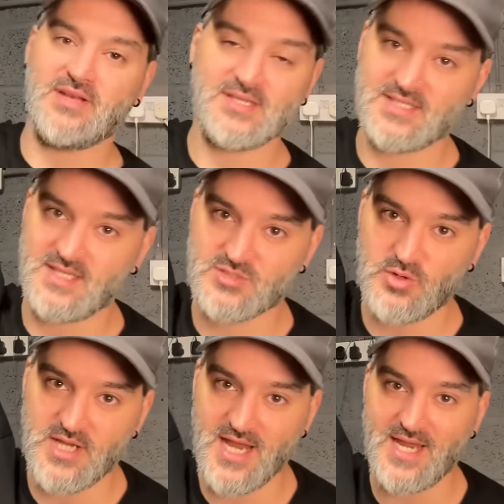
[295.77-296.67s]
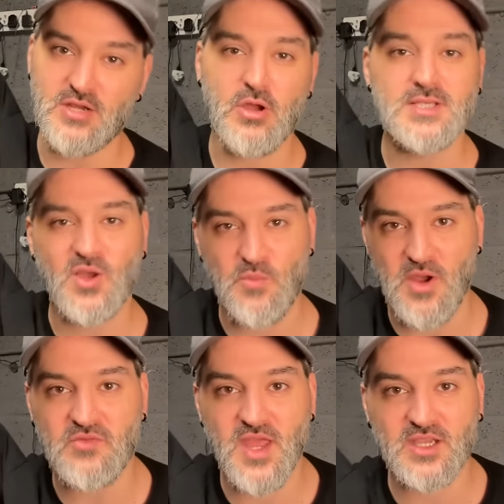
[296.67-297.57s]
listed this one yet. He knows they were
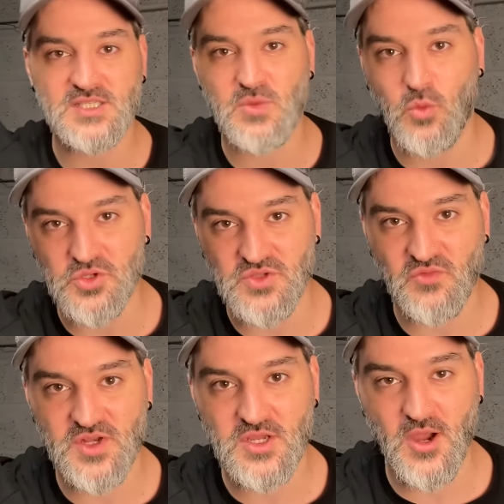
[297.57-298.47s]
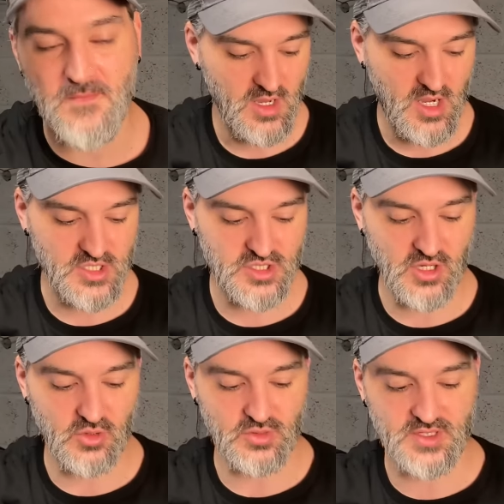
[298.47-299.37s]
both there because he watched the video. I
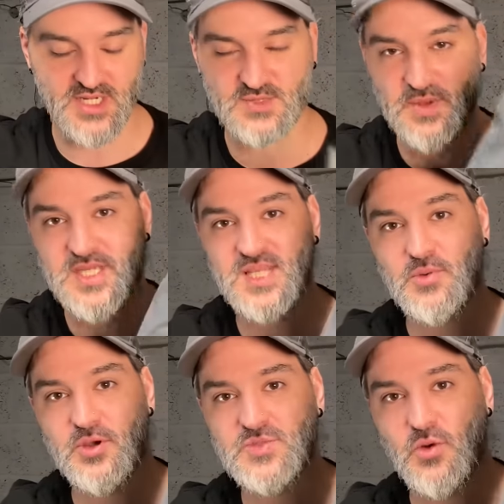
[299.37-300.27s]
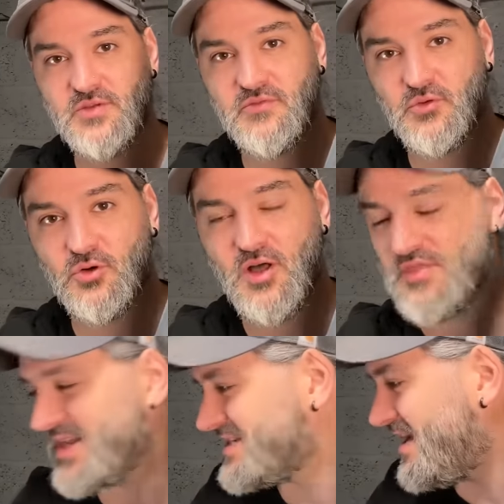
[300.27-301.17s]
sold this Beastie Boys one for, I
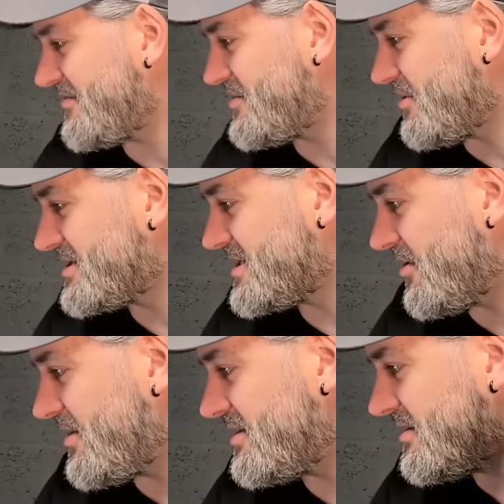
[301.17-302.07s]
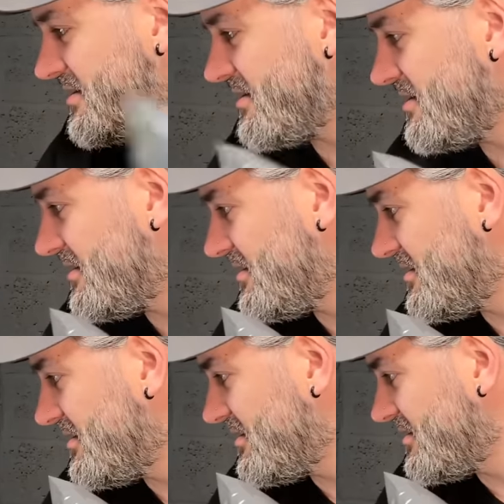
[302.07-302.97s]
think, $7.99.
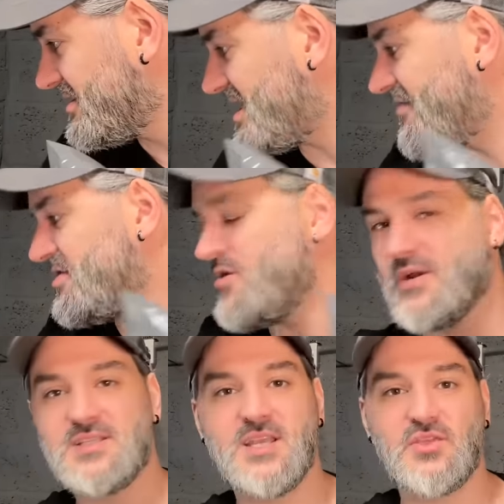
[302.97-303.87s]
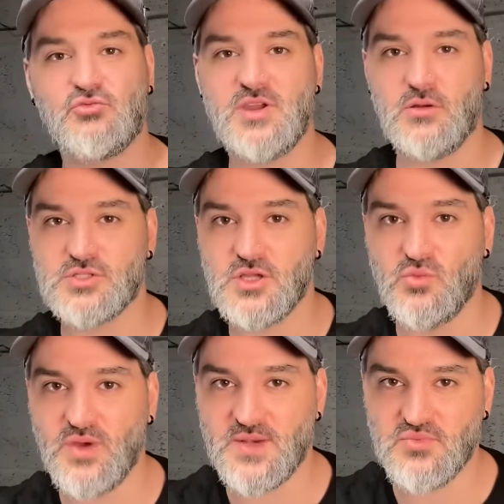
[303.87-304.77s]
£7.93. I was
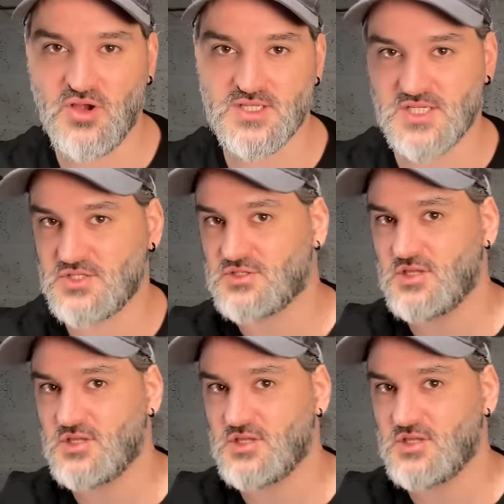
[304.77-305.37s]
doing weird prices just